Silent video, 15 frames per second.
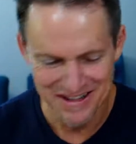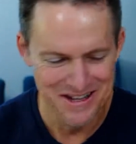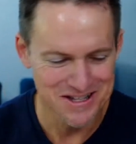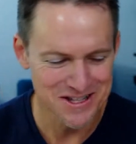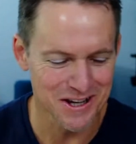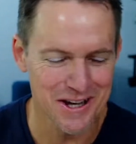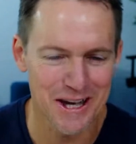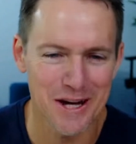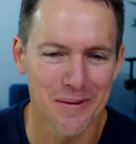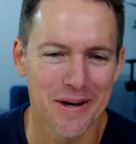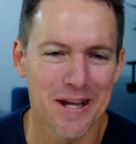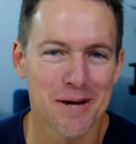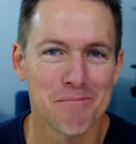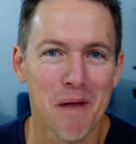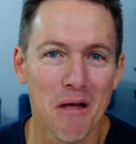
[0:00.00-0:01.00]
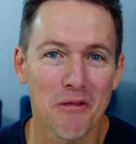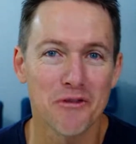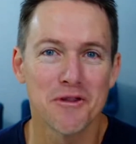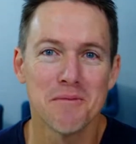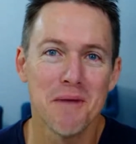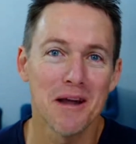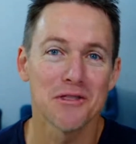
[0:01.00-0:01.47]
So, we get a
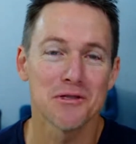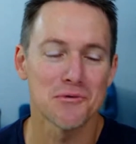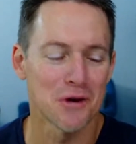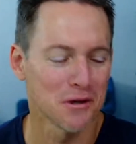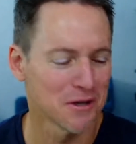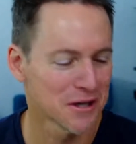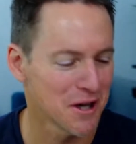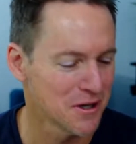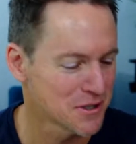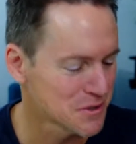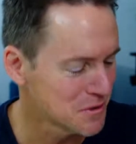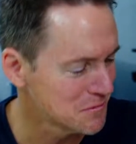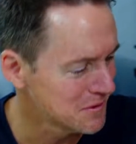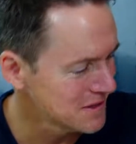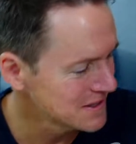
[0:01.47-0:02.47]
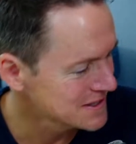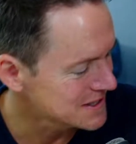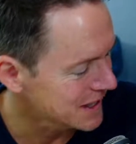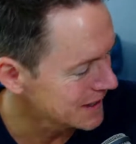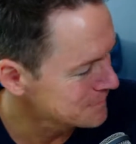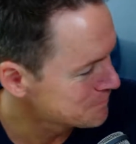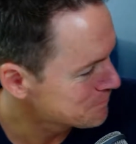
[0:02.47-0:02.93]
month-to-month roller coaster in real
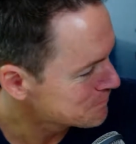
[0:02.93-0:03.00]
estate.